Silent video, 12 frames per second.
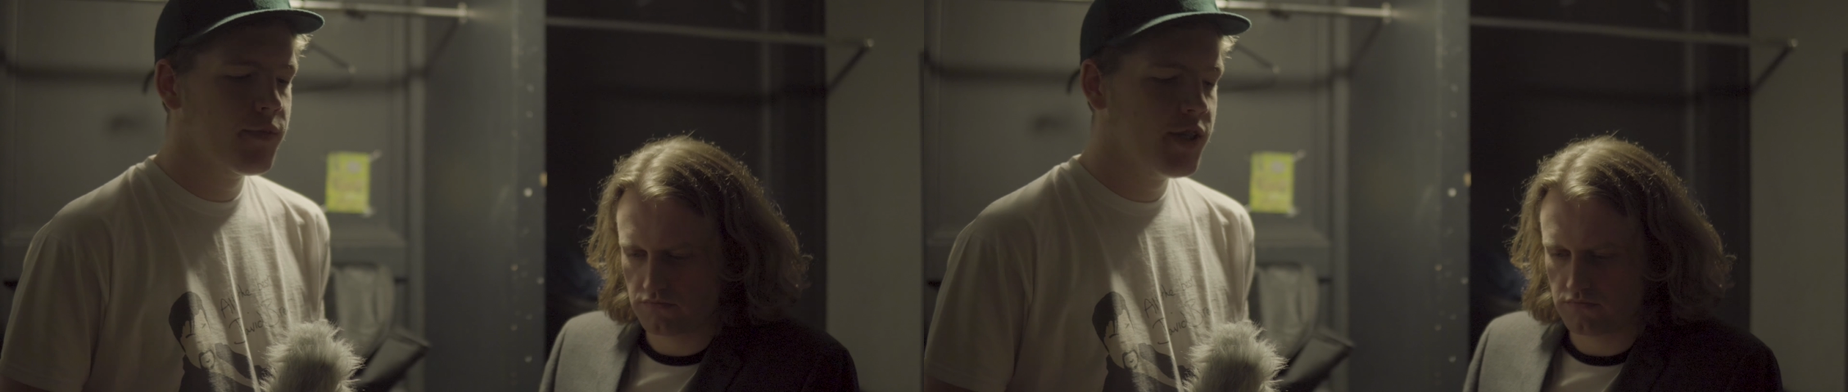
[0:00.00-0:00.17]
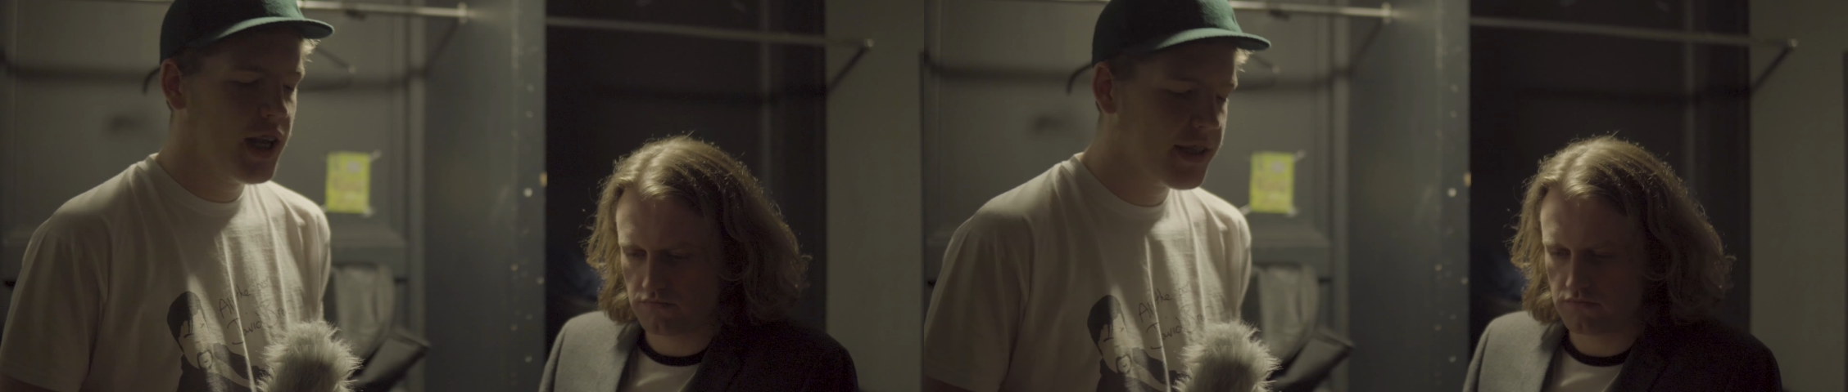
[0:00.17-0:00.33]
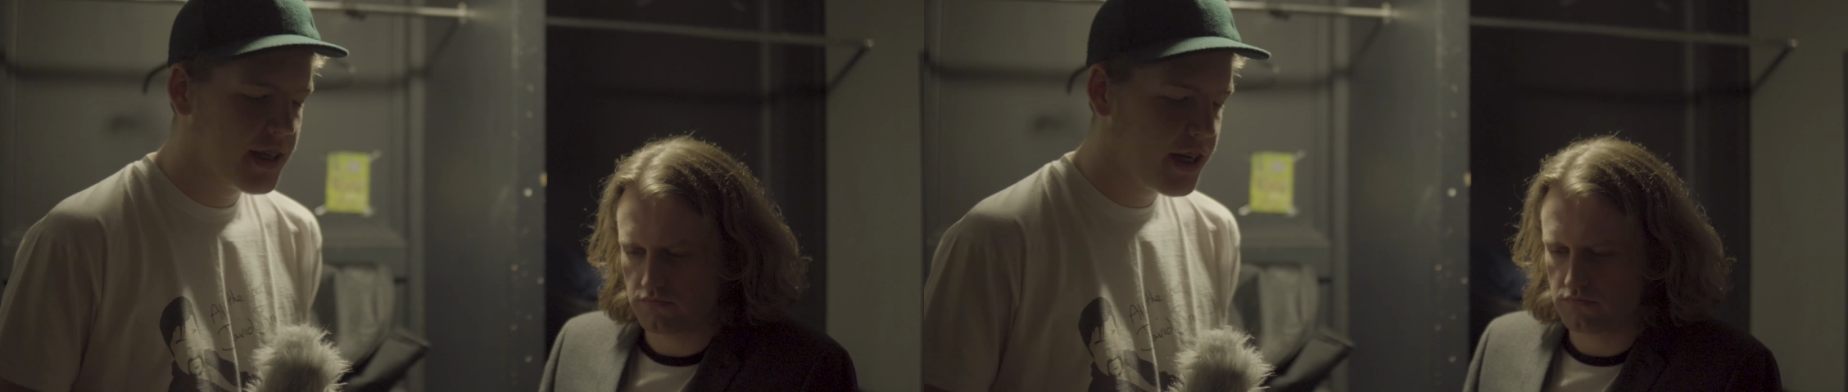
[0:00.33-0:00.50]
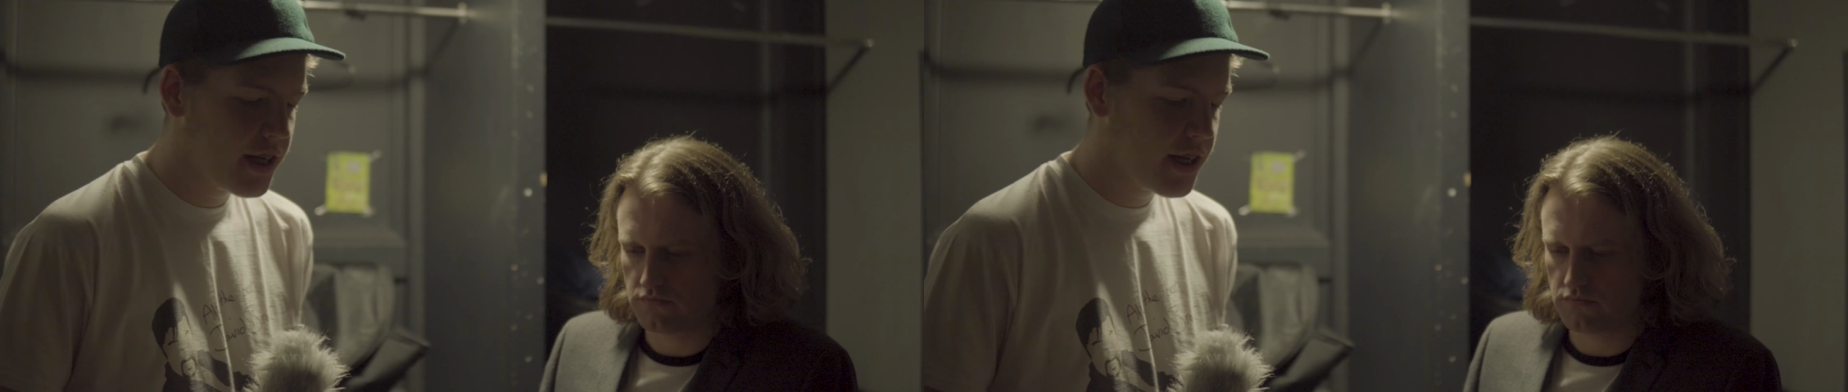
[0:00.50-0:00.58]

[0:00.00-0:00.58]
So let's go